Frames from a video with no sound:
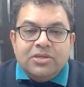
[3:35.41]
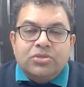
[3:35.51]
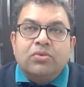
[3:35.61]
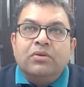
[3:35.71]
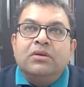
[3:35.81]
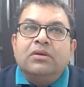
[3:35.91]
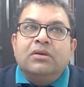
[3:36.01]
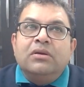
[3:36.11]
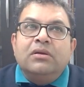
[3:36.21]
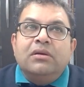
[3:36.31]
So
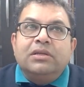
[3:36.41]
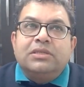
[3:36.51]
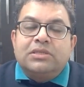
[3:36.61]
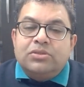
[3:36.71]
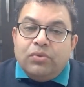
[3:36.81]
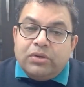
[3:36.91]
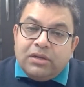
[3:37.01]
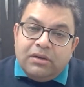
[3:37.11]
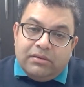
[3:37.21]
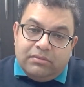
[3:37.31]
it's
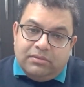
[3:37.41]
total,